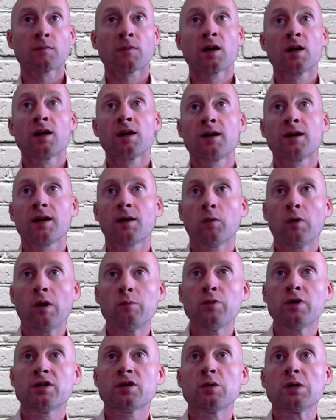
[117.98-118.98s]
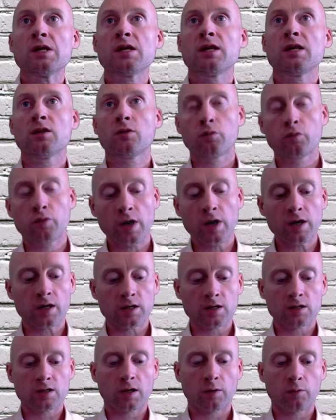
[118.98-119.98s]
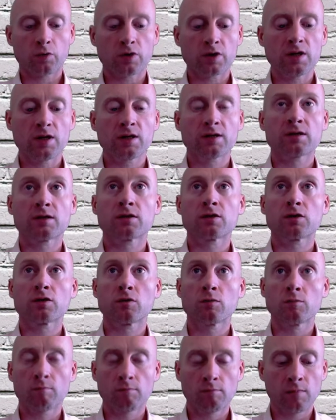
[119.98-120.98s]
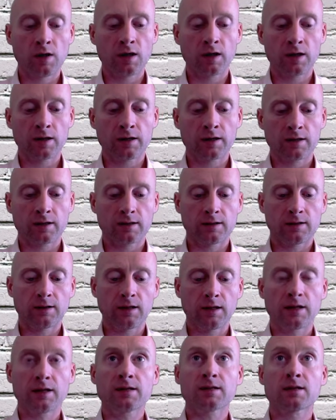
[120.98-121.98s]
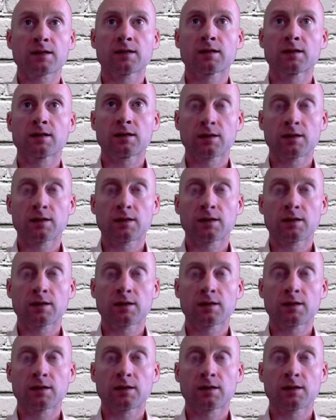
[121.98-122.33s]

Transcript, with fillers: Now when we're doing in the range, I would need to do my list